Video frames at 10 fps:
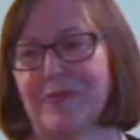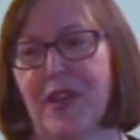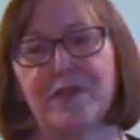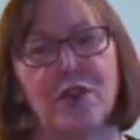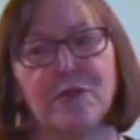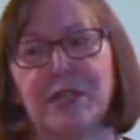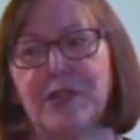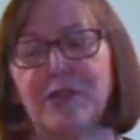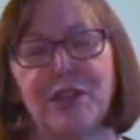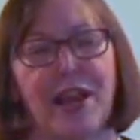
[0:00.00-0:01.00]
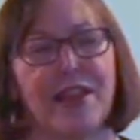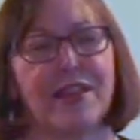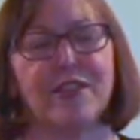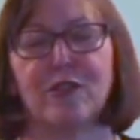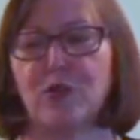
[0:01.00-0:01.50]
they've done research on
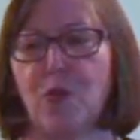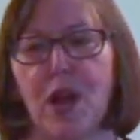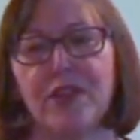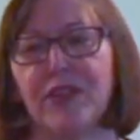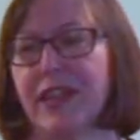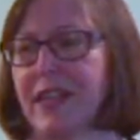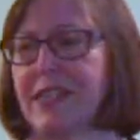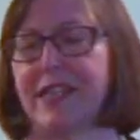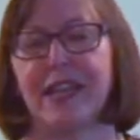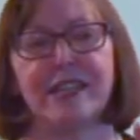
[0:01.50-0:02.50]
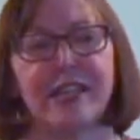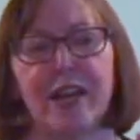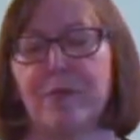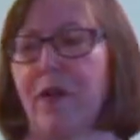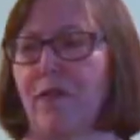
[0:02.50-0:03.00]
it, and there's one thing that stands
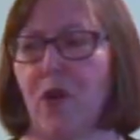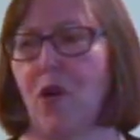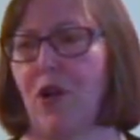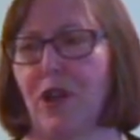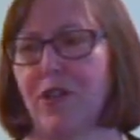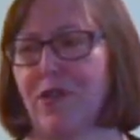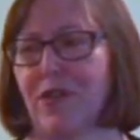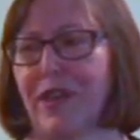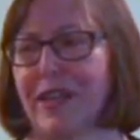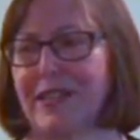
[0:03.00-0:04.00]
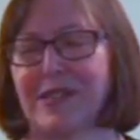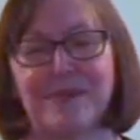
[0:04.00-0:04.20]
out above all other things.